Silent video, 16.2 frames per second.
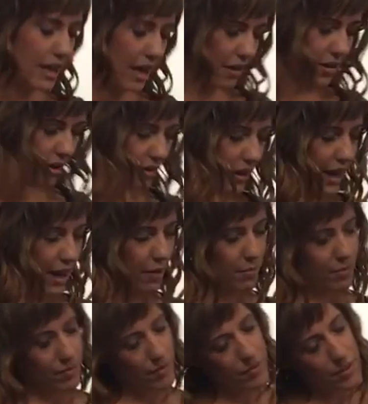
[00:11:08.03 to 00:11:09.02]
down at your lap,
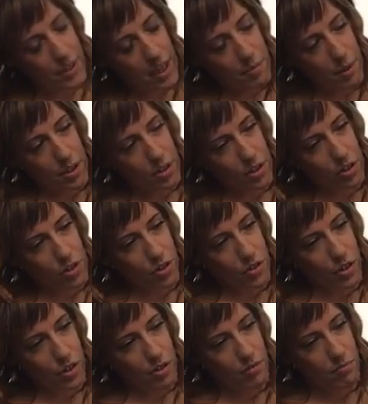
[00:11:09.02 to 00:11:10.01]
side bend to your
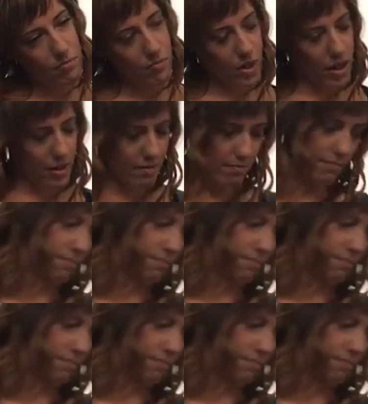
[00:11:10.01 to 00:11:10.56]
shoulder, okay?